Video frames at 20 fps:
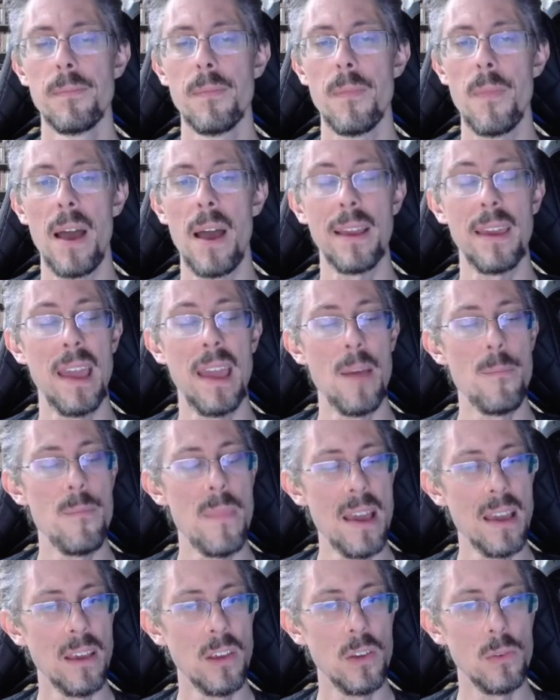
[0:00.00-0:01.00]
I can't
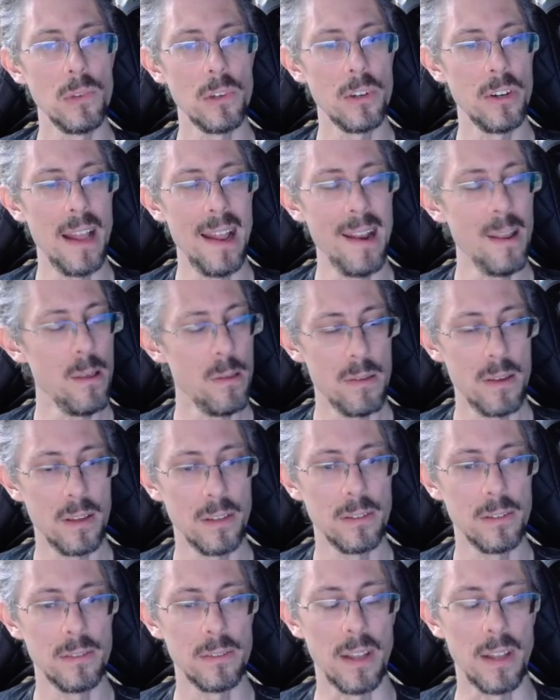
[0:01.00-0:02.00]
make you learn
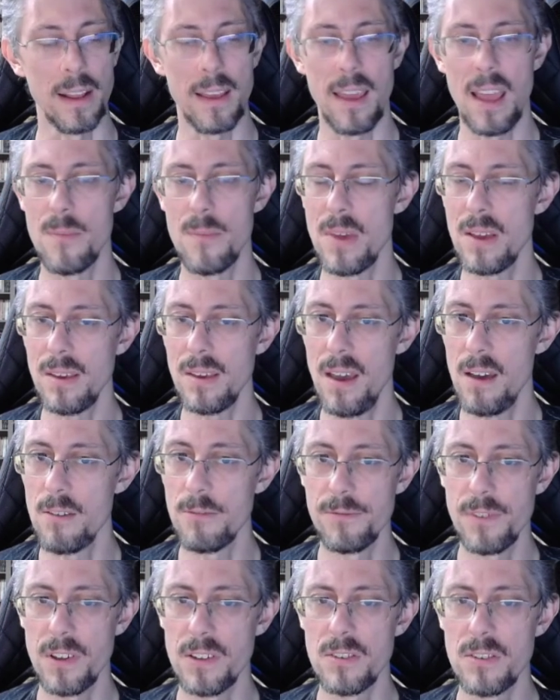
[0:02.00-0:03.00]
anything, and I can't make you have
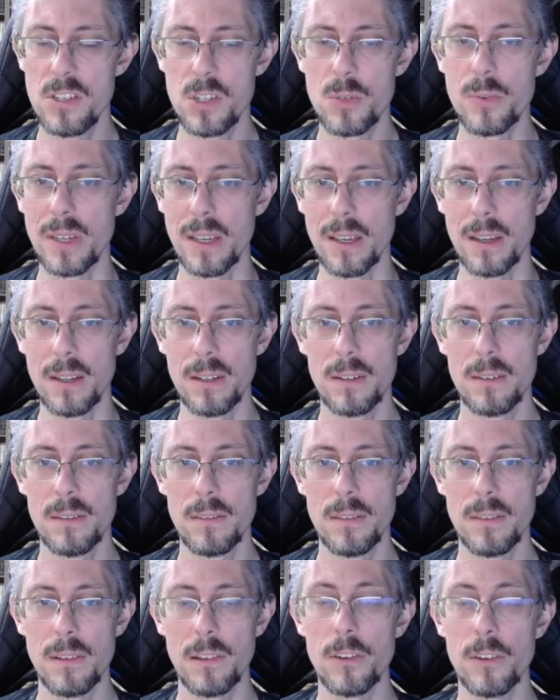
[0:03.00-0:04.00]
fun doing it.
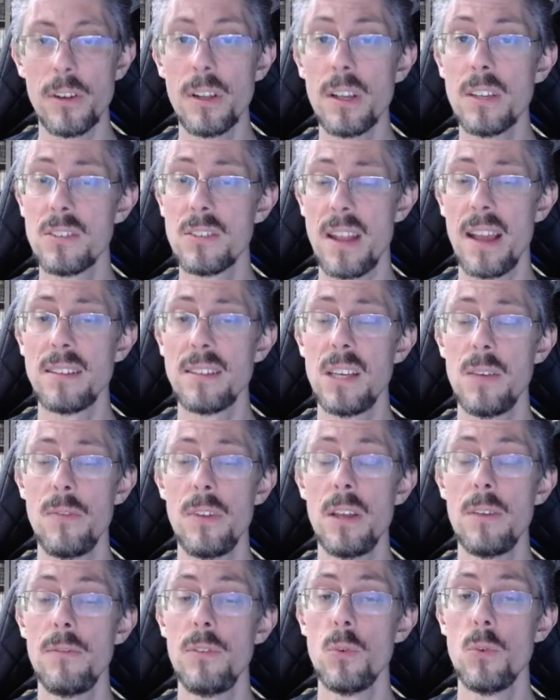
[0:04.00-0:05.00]
Learning is an
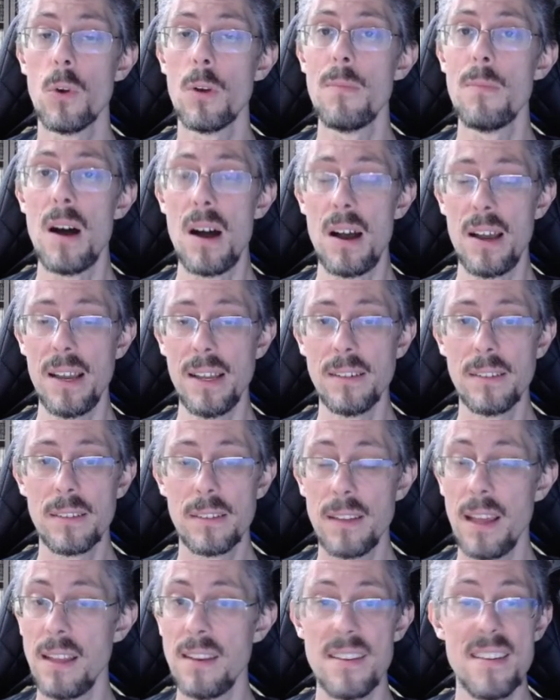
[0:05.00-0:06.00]
activity of your mind
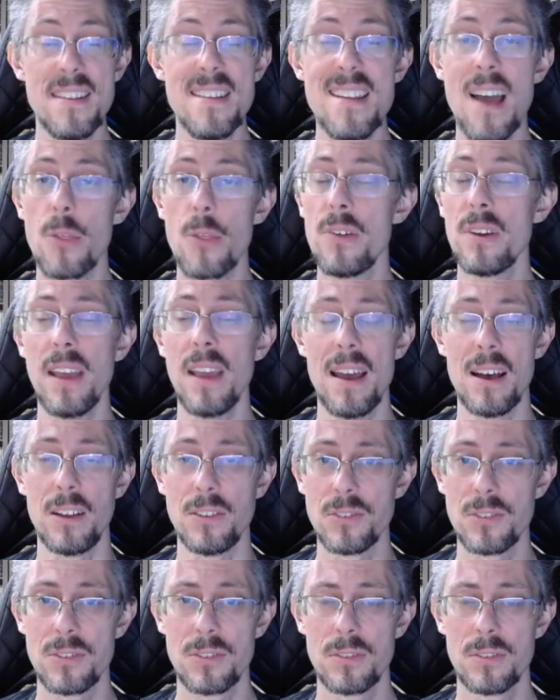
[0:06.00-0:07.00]
and nothing
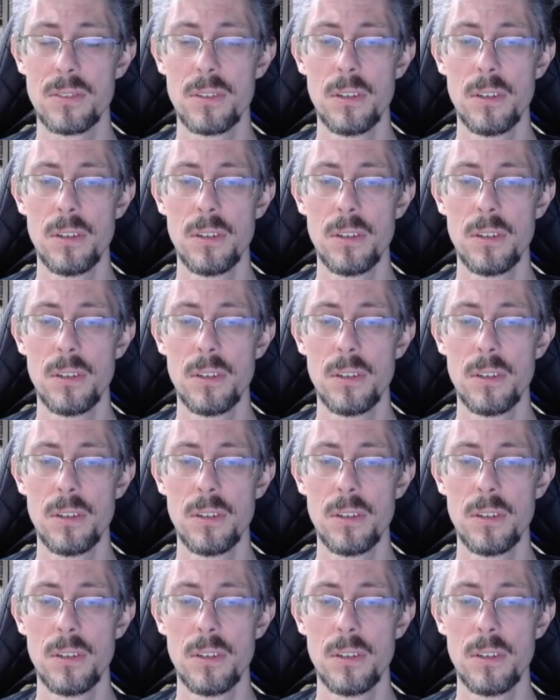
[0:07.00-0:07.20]
else.